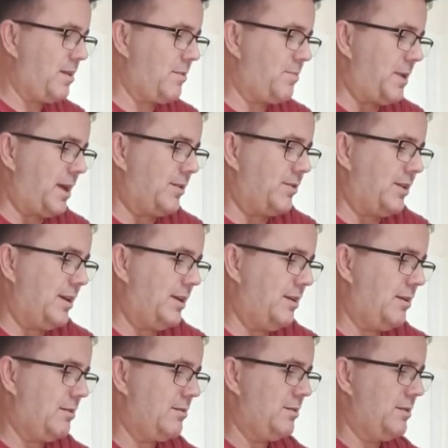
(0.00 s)

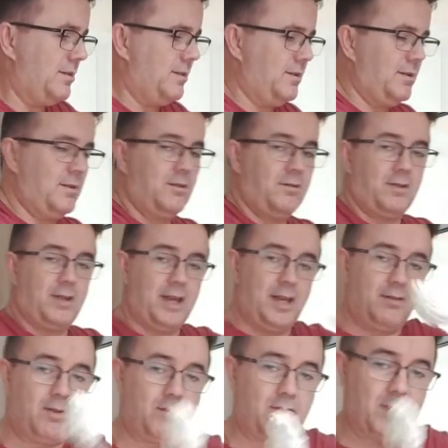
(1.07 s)
splashing,
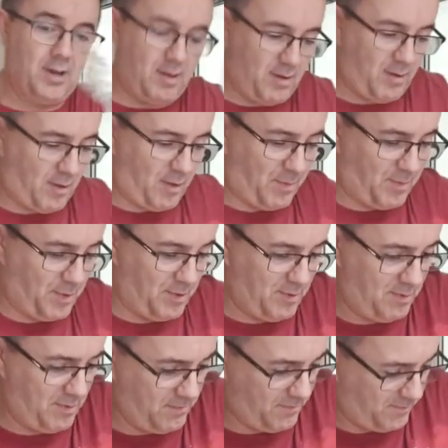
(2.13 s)
again, just going to use a
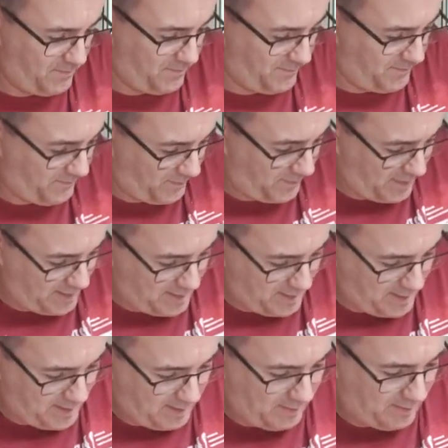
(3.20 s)
spoon,
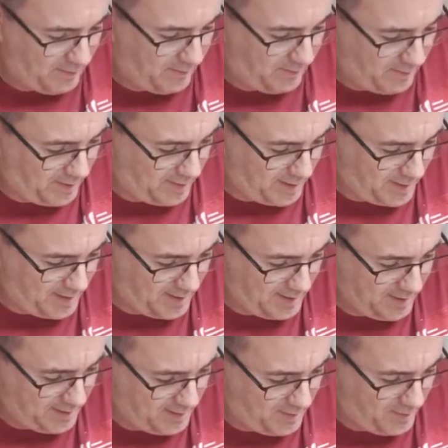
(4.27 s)
just to
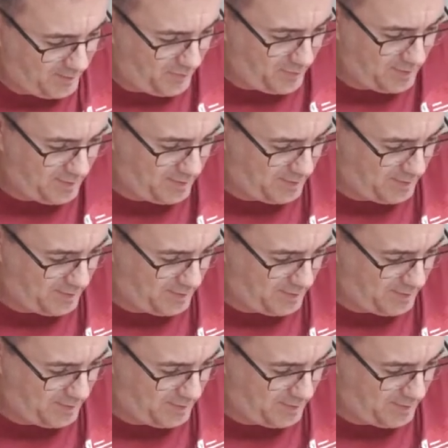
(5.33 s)
kind of